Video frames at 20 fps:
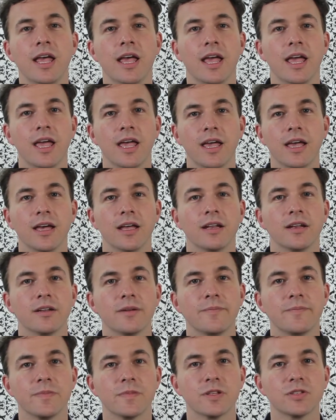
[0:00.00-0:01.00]

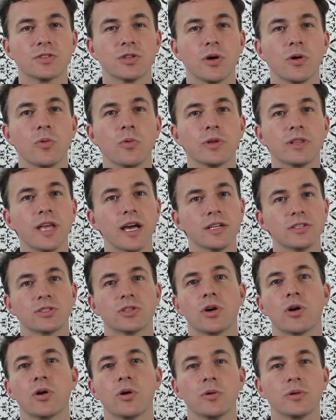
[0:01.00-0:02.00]
And so with that
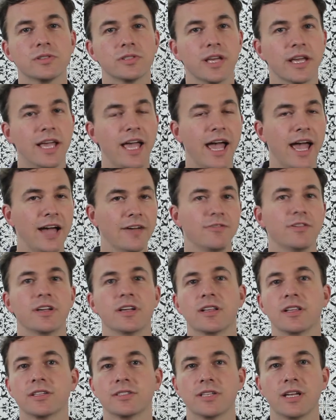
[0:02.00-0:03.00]
show, it was like half
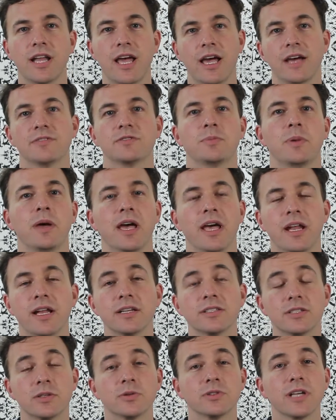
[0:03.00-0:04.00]
English and half
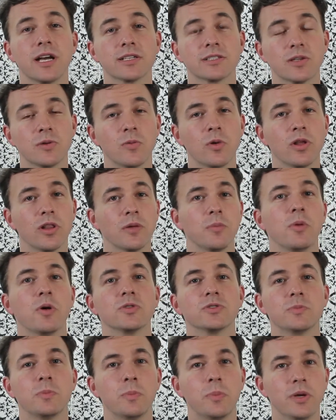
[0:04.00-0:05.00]
Spanish. It was actually one of the
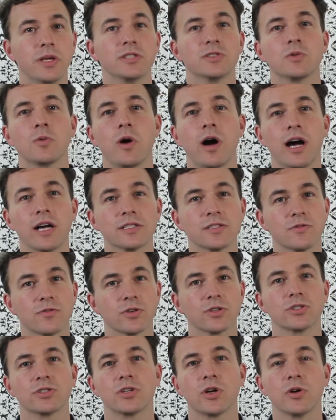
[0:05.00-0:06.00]
most binge-watched
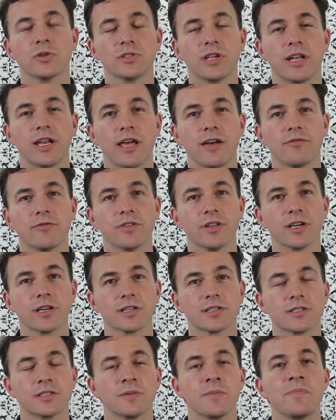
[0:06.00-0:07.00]
first shows on
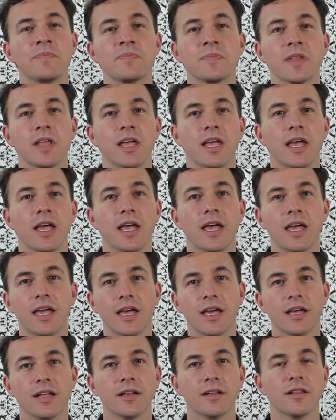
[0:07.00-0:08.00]
Netflix.
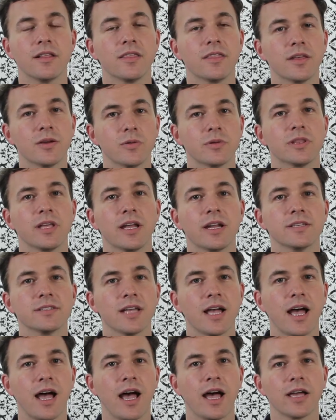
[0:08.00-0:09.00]
And the thing with that is
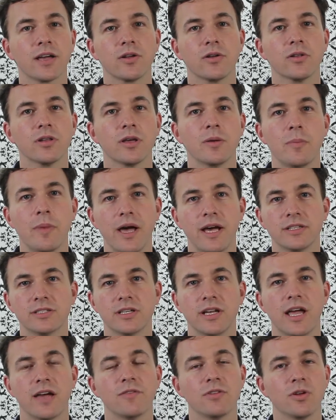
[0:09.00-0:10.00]
I could only
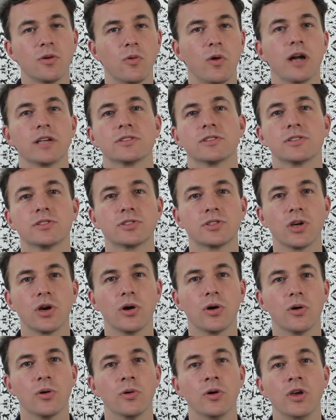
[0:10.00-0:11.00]
imagine having to watch the
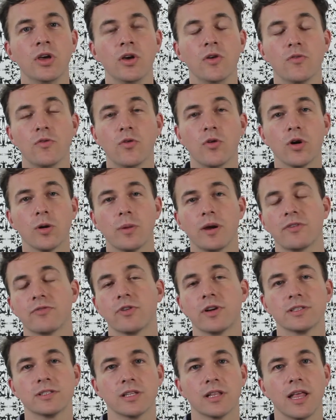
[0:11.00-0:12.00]
show for my
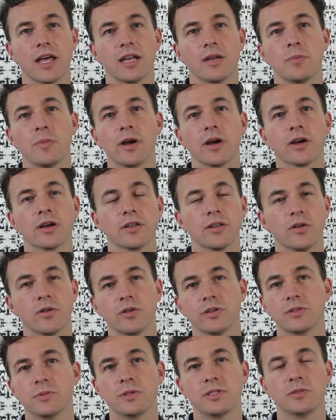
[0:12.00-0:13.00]
friends in Latin America that
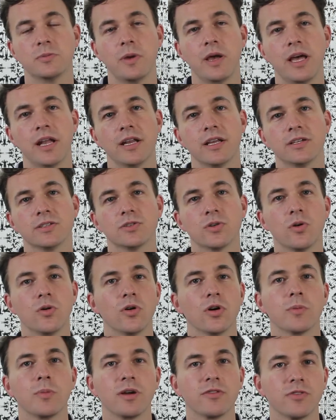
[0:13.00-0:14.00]
only speak Spanish,
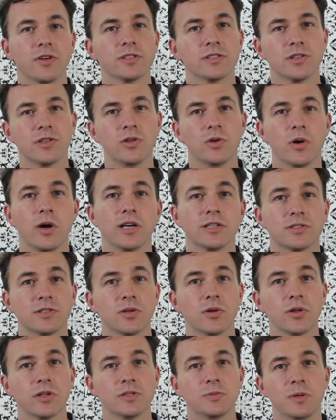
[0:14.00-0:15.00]
or my friends in the U.S.
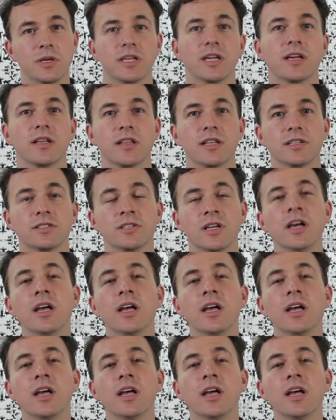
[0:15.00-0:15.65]
that only speak English,